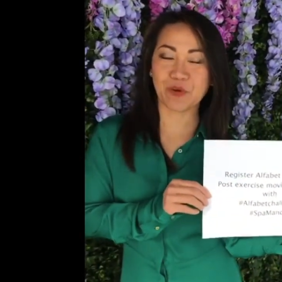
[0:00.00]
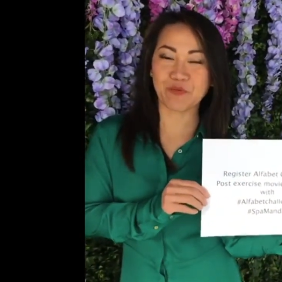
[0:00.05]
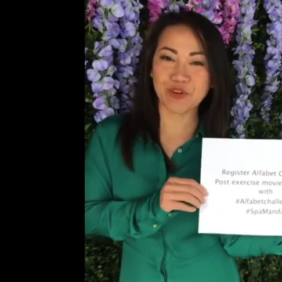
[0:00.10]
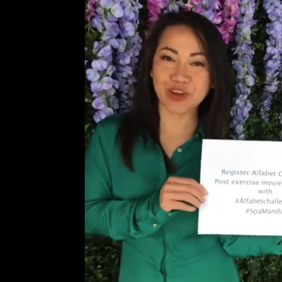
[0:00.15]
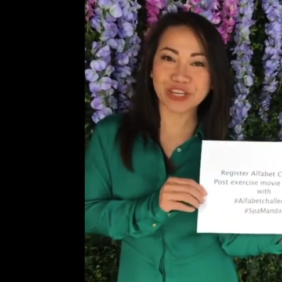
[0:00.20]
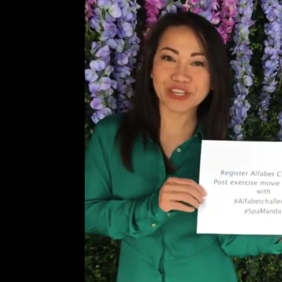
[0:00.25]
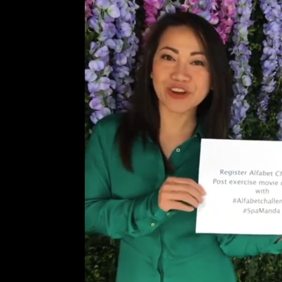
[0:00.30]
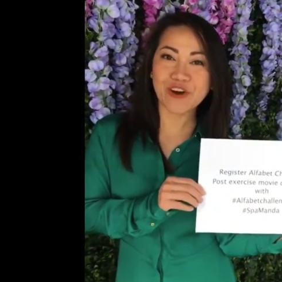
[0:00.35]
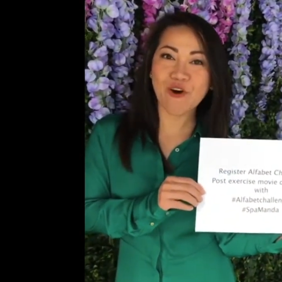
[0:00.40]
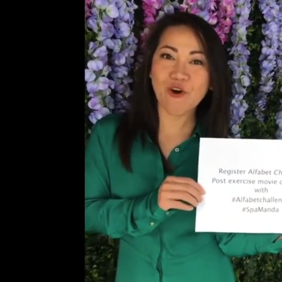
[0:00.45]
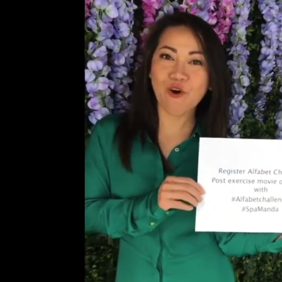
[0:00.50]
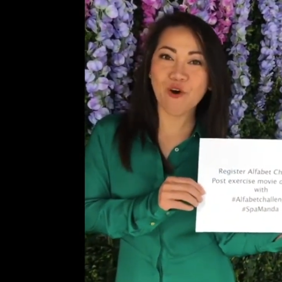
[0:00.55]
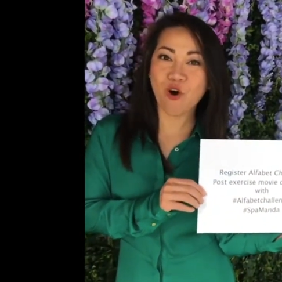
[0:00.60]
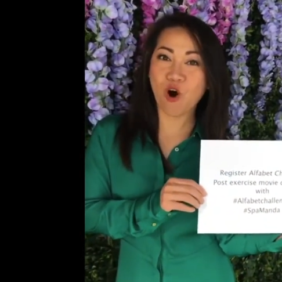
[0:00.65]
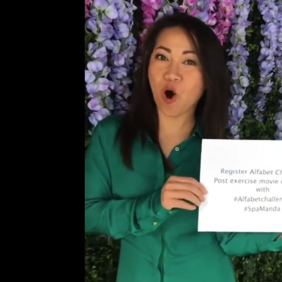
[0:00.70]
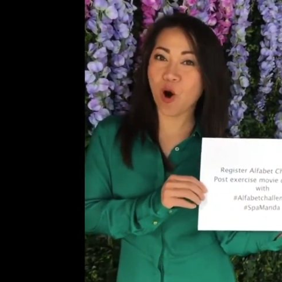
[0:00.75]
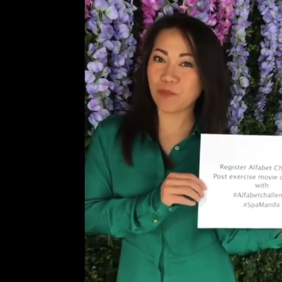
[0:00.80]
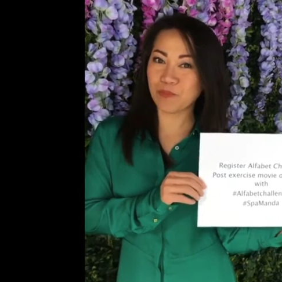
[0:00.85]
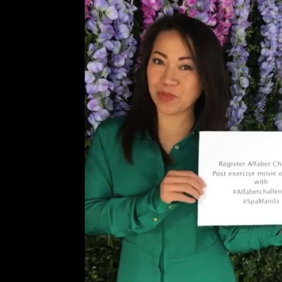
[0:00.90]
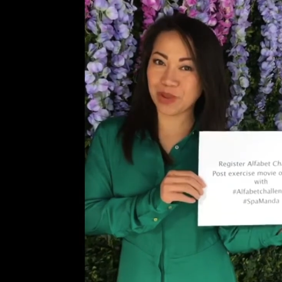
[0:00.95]
video
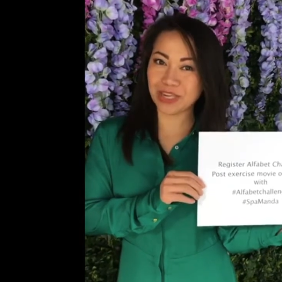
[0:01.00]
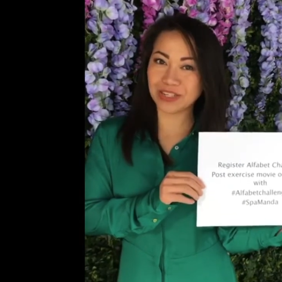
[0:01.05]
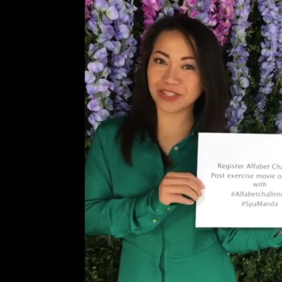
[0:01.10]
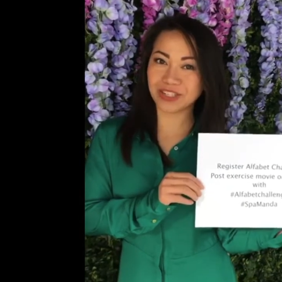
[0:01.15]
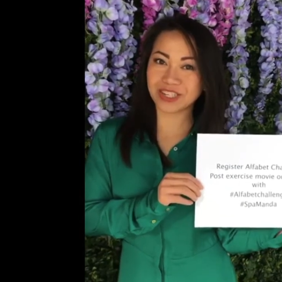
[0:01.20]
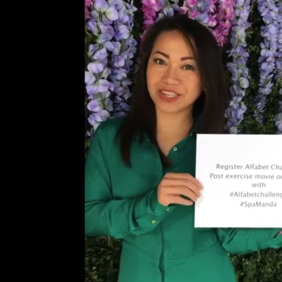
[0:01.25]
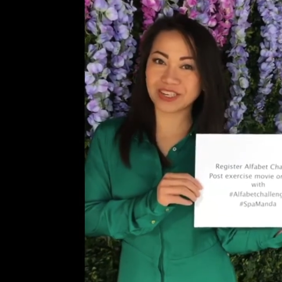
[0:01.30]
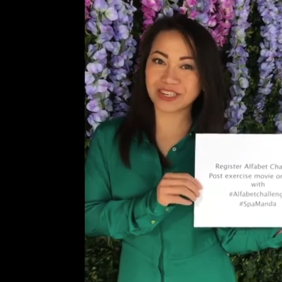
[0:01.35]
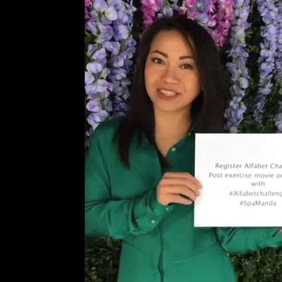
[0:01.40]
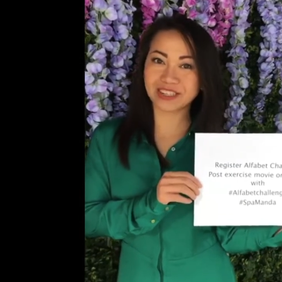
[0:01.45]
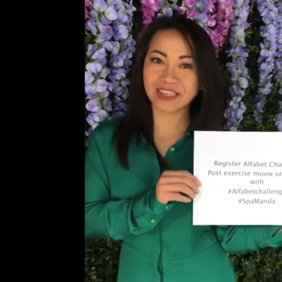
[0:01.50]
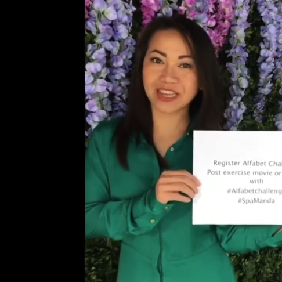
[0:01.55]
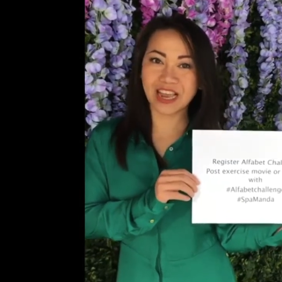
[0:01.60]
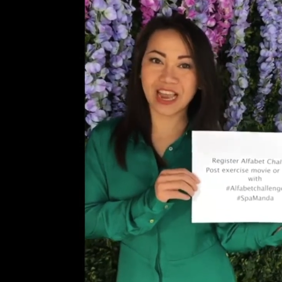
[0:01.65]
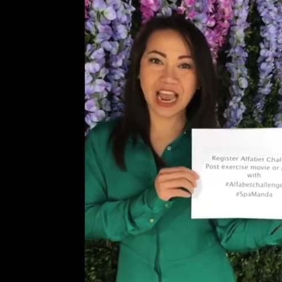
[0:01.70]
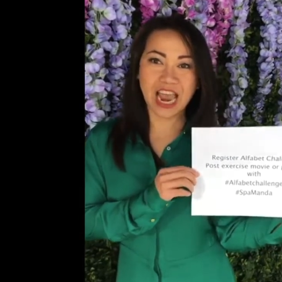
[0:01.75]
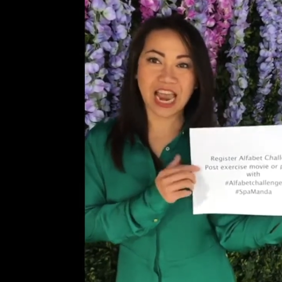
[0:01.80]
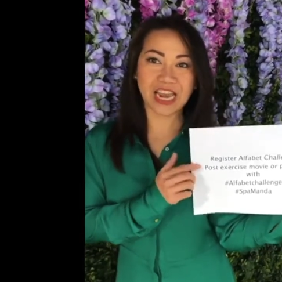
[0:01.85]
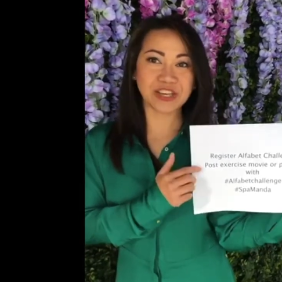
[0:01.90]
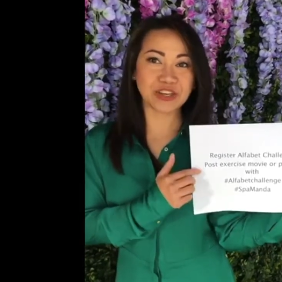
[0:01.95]
or pictures
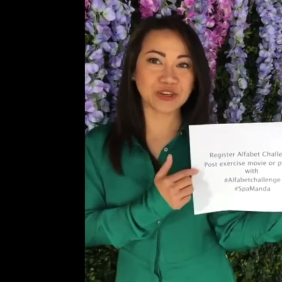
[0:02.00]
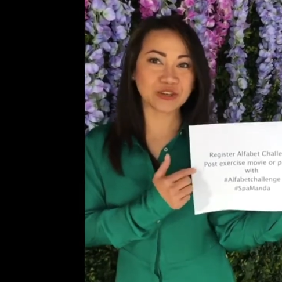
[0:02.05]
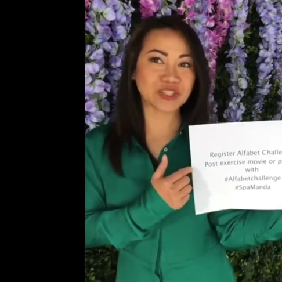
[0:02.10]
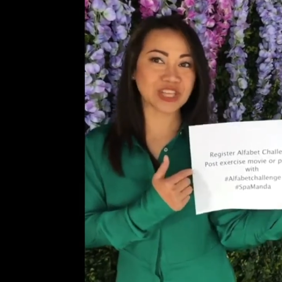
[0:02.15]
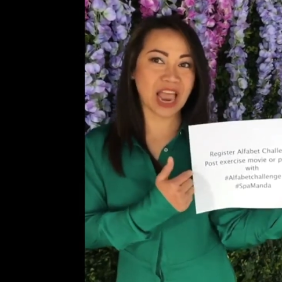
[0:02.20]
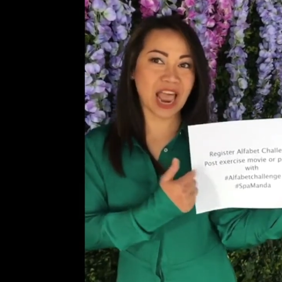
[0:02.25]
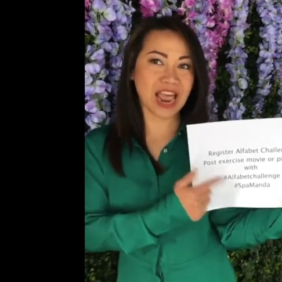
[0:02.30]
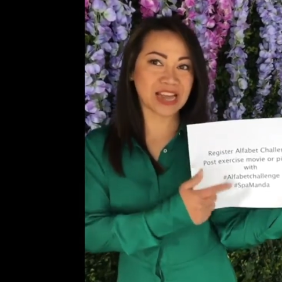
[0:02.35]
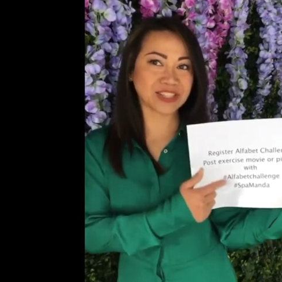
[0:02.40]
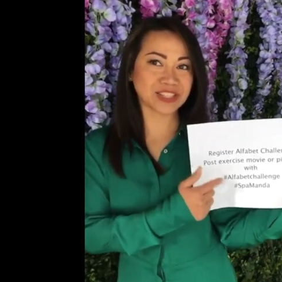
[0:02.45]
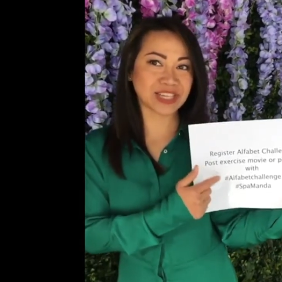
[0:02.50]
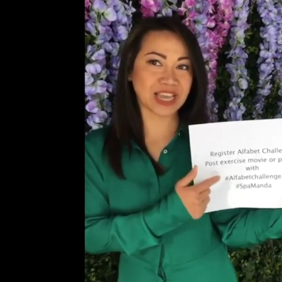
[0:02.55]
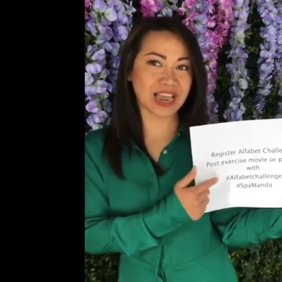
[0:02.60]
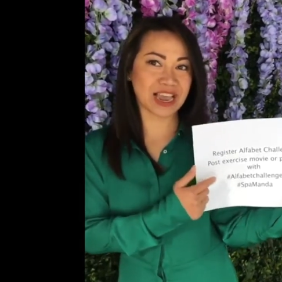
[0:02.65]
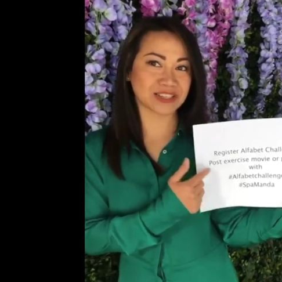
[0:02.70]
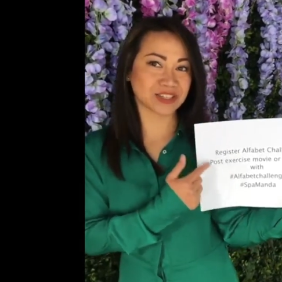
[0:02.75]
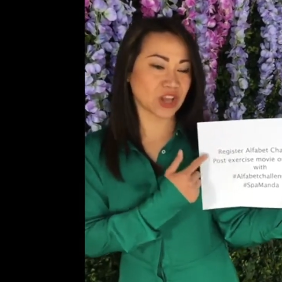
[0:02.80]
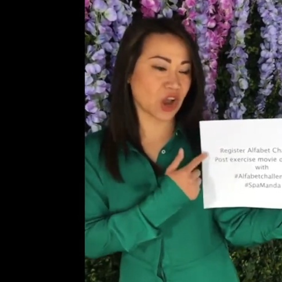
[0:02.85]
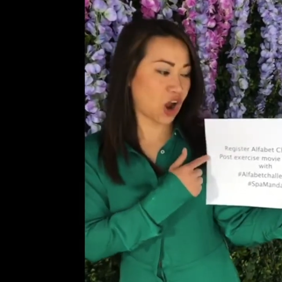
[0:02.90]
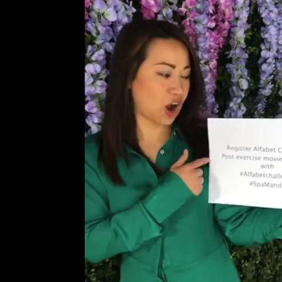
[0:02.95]
and use the
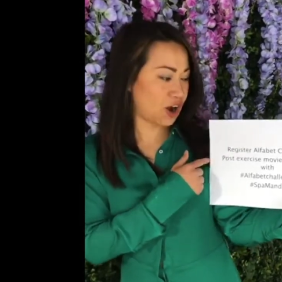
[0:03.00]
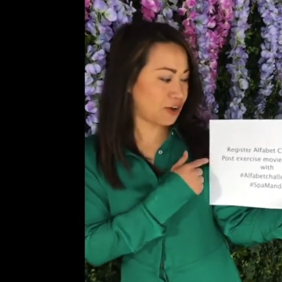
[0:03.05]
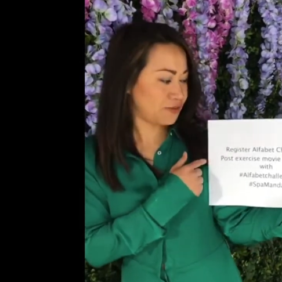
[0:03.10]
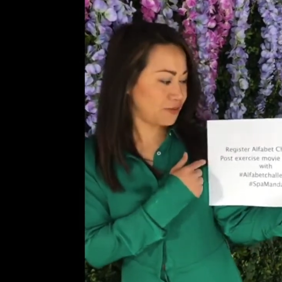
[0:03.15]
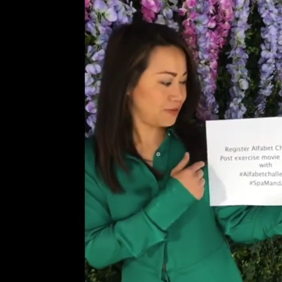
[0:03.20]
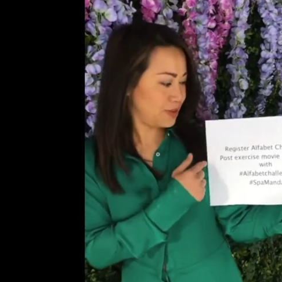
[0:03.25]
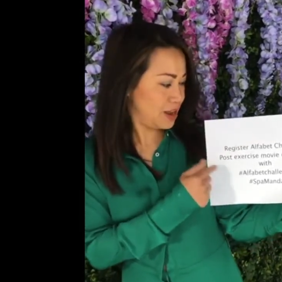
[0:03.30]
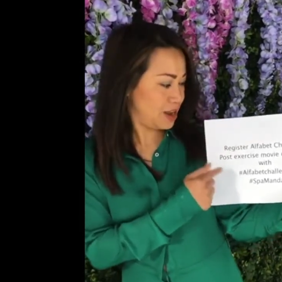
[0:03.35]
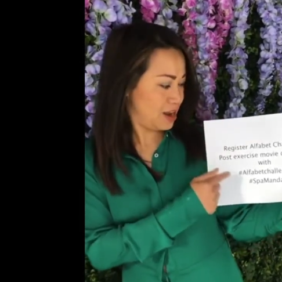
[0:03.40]
hashtags of